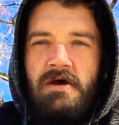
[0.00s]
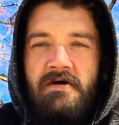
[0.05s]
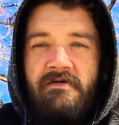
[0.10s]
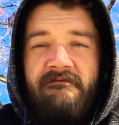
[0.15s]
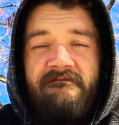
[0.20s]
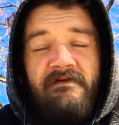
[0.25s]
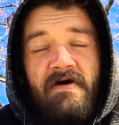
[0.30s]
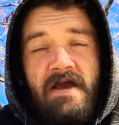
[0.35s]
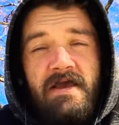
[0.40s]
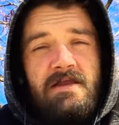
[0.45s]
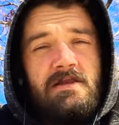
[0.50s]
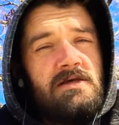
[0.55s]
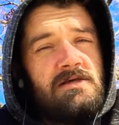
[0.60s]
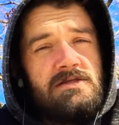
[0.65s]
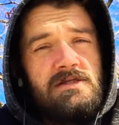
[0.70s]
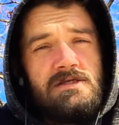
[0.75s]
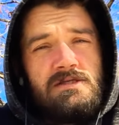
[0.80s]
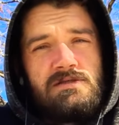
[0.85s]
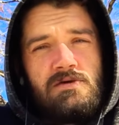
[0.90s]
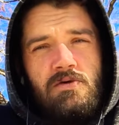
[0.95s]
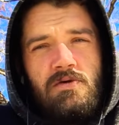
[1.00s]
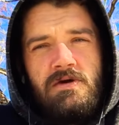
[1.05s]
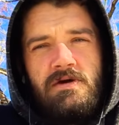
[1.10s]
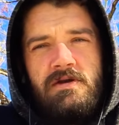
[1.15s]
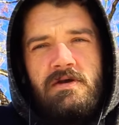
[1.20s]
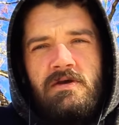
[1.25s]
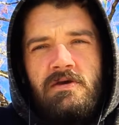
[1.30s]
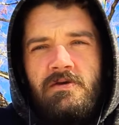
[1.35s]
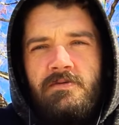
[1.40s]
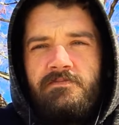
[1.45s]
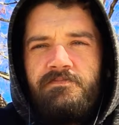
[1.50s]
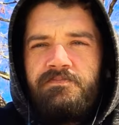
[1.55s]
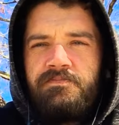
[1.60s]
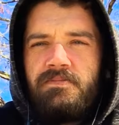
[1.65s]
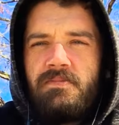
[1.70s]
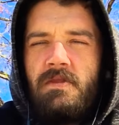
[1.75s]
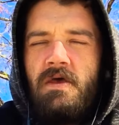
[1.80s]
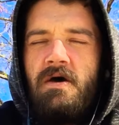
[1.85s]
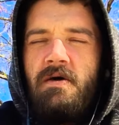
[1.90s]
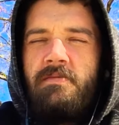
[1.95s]
fight and discord
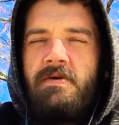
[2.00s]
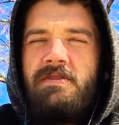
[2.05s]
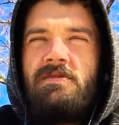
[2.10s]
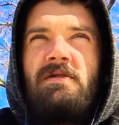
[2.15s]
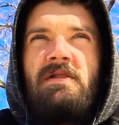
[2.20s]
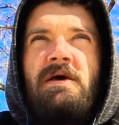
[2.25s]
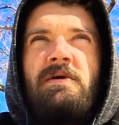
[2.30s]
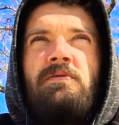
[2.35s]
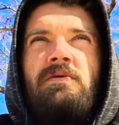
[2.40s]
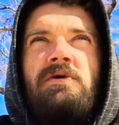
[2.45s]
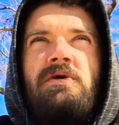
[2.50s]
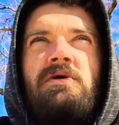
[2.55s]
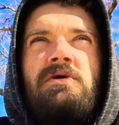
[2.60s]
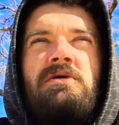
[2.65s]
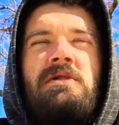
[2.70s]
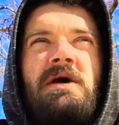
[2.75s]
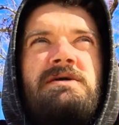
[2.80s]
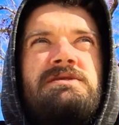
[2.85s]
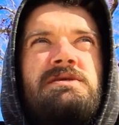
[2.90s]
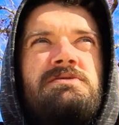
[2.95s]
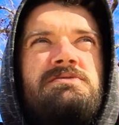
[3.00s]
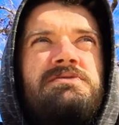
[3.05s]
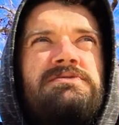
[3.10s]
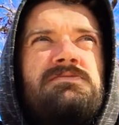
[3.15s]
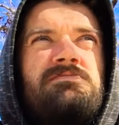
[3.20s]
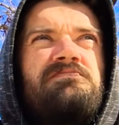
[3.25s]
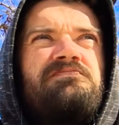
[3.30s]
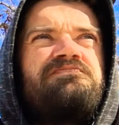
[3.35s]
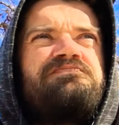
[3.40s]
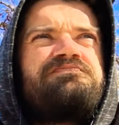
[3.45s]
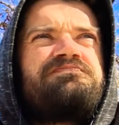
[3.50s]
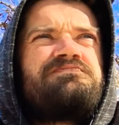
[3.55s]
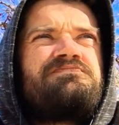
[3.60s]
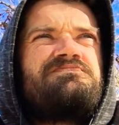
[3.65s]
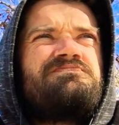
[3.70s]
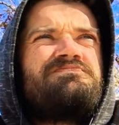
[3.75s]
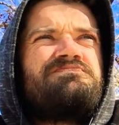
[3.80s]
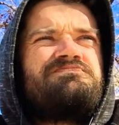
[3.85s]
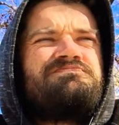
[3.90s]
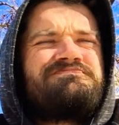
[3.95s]
in the Lightworker Collective.
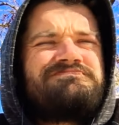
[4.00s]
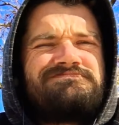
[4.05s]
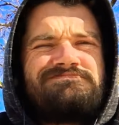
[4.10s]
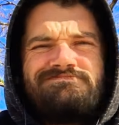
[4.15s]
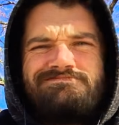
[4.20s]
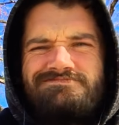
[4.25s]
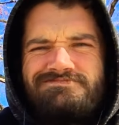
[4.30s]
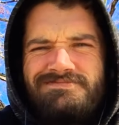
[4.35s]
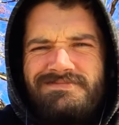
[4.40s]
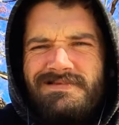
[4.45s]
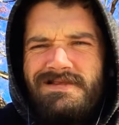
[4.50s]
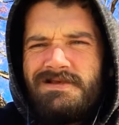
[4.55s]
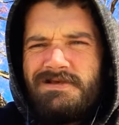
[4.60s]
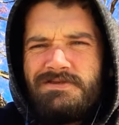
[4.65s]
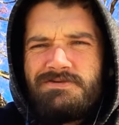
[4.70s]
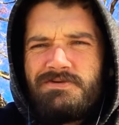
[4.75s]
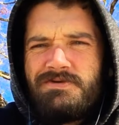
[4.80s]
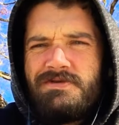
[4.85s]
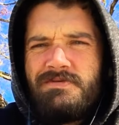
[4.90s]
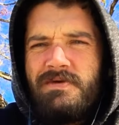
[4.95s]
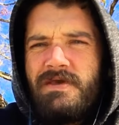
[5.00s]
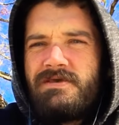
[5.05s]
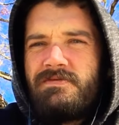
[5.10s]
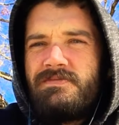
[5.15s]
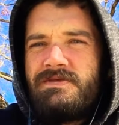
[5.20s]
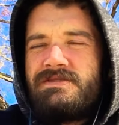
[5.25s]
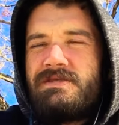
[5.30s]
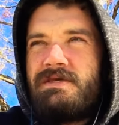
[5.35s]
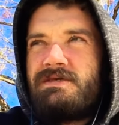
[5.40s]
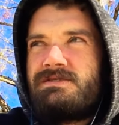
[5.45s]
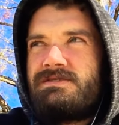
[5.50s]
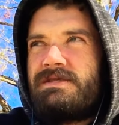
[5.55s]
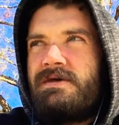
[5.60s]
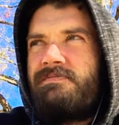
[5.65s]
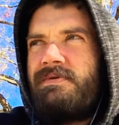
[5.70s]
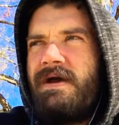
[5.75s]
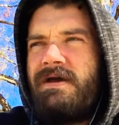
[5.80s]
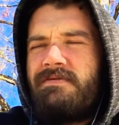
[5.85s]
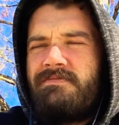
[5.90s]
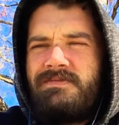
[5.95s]
And it's really making me take a
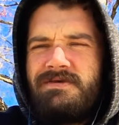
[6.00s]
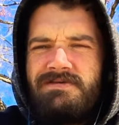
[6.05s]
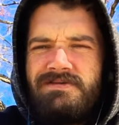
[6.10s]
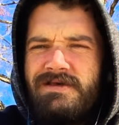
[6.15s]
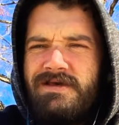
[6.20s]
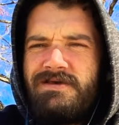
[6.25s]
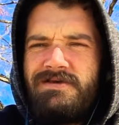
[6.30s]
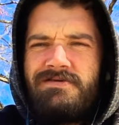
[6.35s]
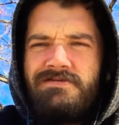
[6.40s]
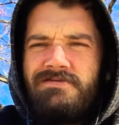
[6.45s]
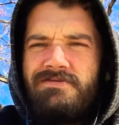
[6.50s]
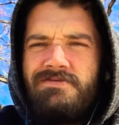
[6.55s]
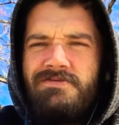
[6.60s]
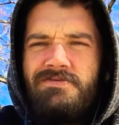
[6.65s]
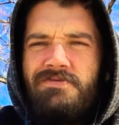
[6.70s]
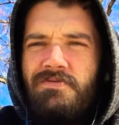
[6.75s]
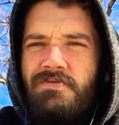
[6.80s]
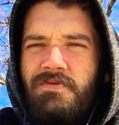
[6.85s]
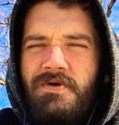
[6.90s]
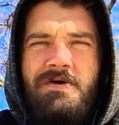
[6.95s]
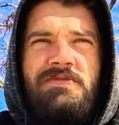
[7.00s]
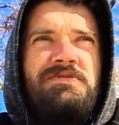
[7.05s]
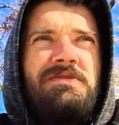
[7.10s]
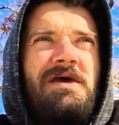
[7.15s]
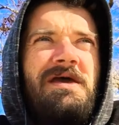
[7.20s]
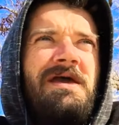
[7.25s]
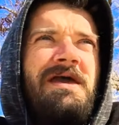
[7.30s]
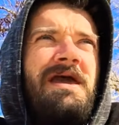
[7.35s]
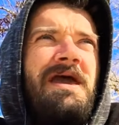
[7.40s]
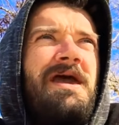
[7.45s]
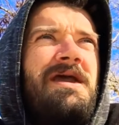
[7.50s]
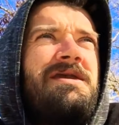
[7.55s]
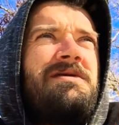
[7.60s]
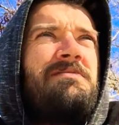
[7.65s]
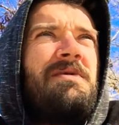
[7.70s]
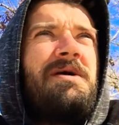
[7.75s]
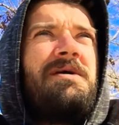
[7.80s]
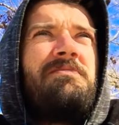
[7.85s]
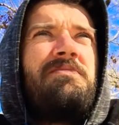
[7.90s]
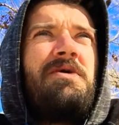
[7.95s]
step back and being like, what the heck
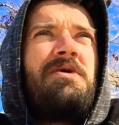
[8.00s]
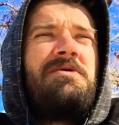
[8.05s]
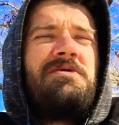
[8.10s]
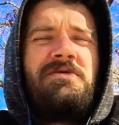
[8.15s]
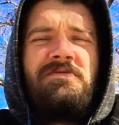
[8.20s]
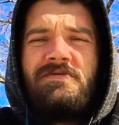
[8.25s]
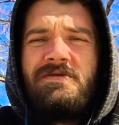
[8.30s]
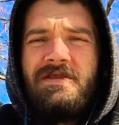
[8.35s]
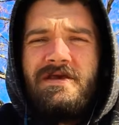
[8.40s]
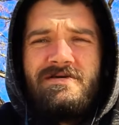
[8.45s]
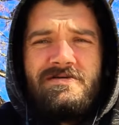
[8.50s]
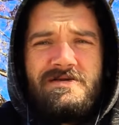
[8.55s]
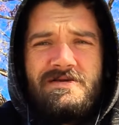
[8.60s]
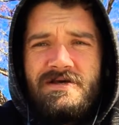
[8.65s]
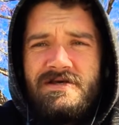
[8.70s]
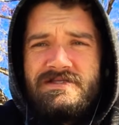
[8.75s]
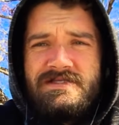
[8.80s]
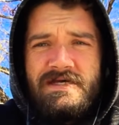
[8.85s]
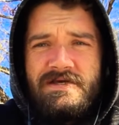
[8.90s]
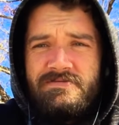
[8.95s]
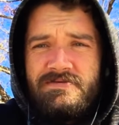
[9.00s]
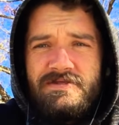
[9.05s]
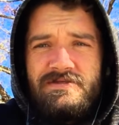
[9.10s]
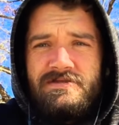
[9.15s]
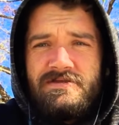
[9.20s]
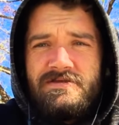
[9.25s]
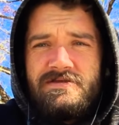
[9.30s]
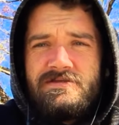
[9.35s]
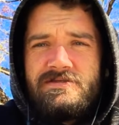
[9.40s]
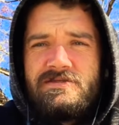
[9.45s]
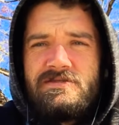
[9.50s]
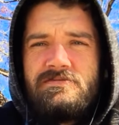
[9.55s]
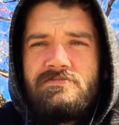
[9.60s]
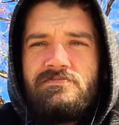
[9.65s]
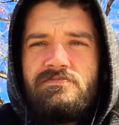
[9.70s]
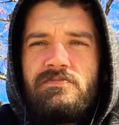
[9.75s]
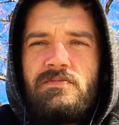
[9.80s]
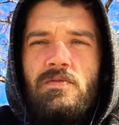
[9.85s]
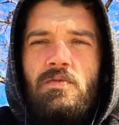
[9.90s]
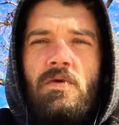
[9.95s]
am I a part of, and how did I dive into this?
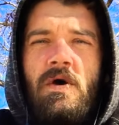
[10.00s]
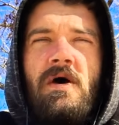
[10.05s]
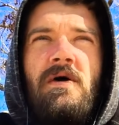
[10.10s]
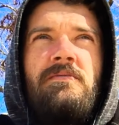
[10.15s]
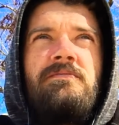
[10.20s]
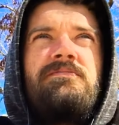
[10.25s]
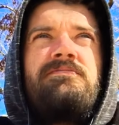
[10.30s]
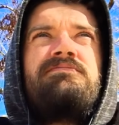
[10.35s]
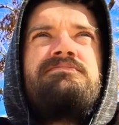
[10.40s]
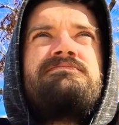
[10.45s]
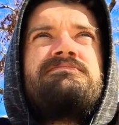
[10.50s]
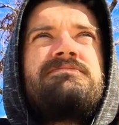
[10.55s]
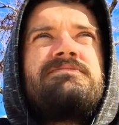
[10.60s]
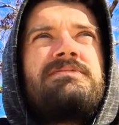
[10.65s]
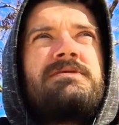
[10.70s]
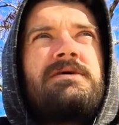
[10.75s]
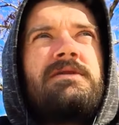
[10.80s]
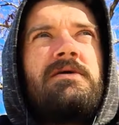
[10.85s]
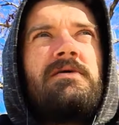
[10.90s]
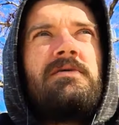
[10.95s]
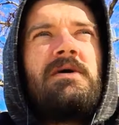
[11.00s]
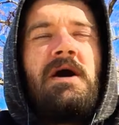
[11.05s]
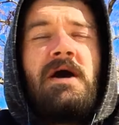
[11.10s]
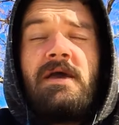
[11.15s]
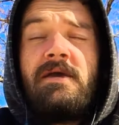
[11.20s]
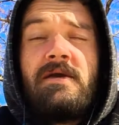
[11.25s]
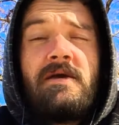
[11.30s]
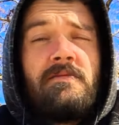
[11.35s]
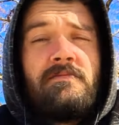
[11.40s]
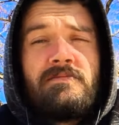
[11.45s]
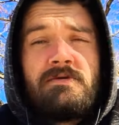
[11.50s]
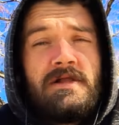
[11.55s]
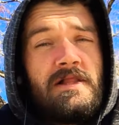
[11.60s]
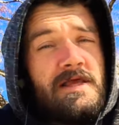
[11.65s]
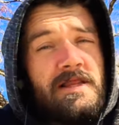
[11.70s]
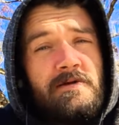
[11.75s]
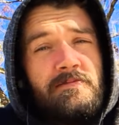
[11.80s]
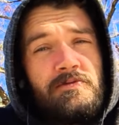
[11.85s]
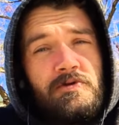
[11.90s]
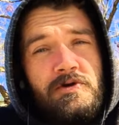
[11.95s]
Well, you know, I am
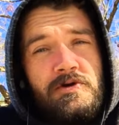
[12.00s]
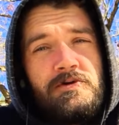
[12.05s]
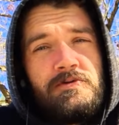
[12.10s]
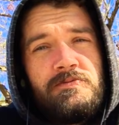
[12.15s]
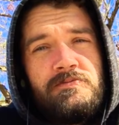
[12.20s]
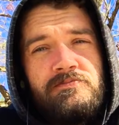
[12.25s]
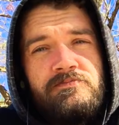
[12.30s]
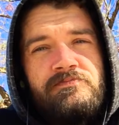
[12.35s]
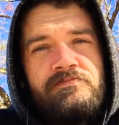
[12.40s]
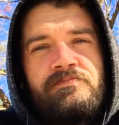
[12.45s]
cleanup crew.